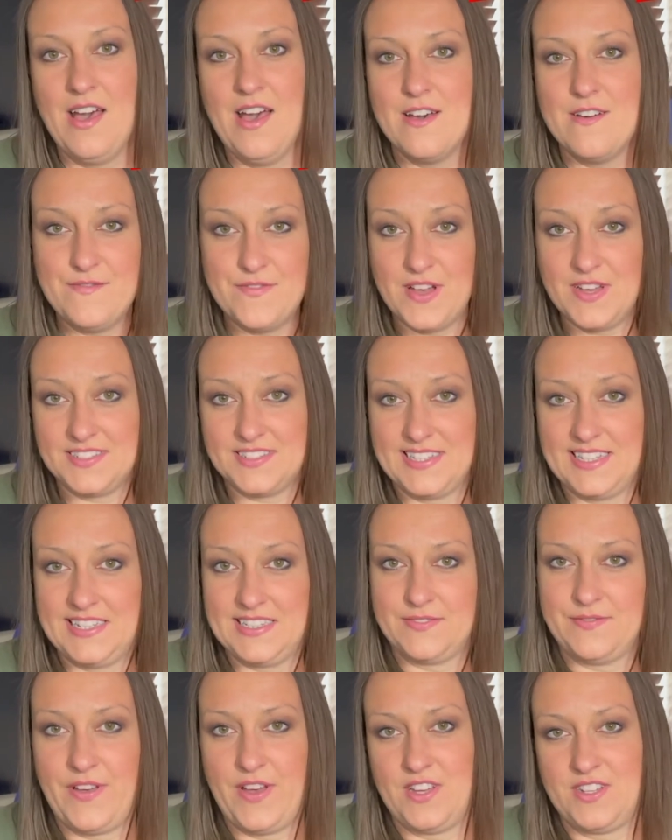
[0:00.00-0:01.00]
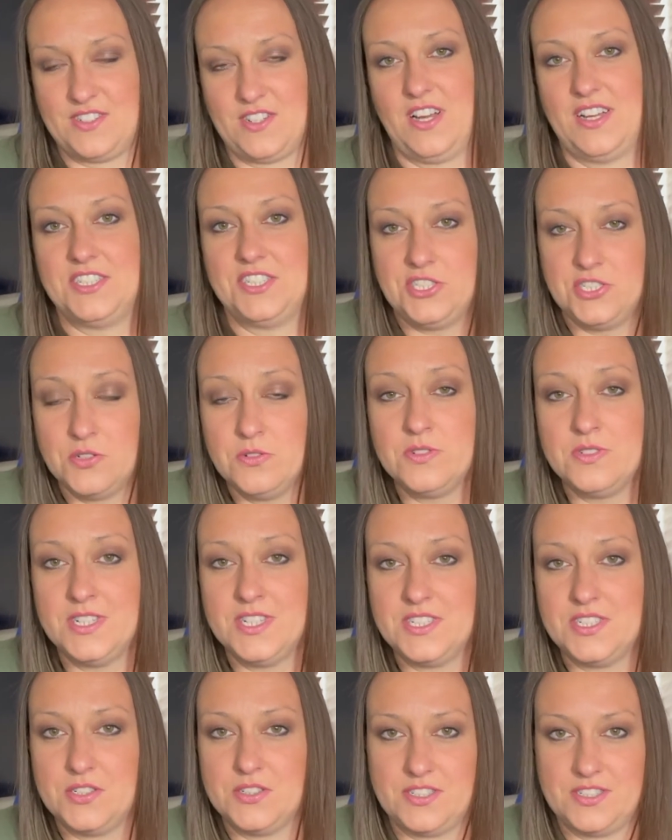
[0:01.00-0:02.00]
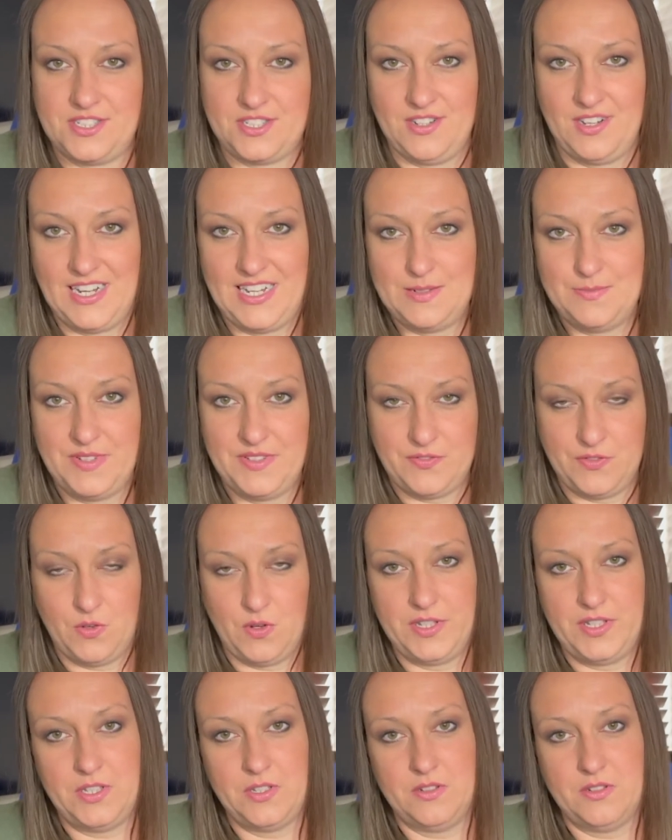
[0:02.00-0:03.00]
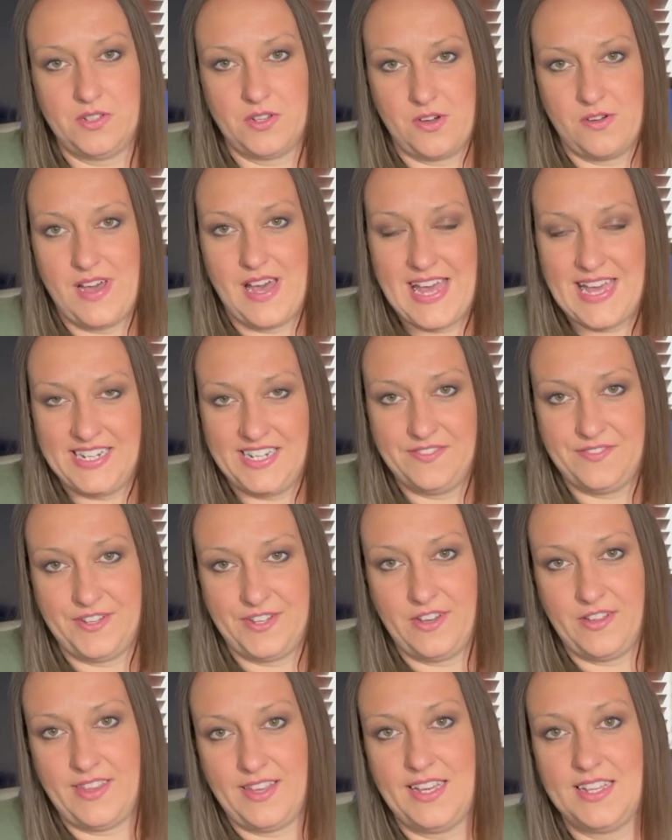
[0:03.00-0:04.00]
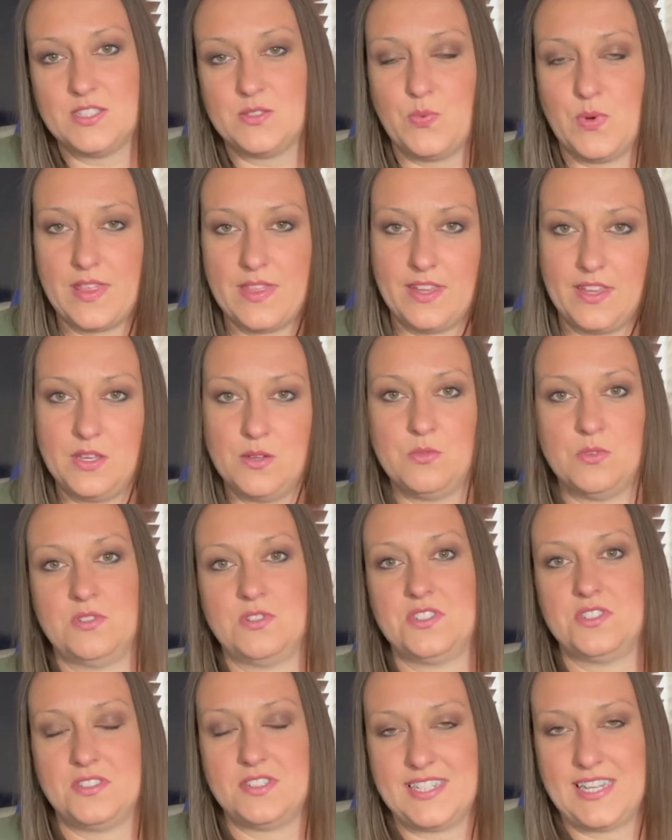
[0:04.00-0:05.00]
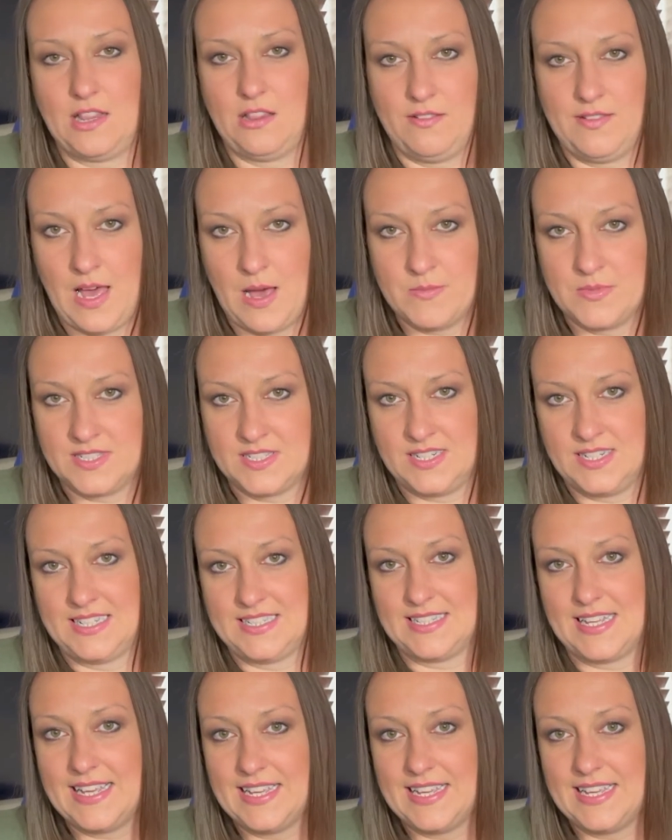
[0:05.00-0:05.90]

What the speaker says: First things first, guys, you need to decide before you go any further is whether you want to sell on Amazon as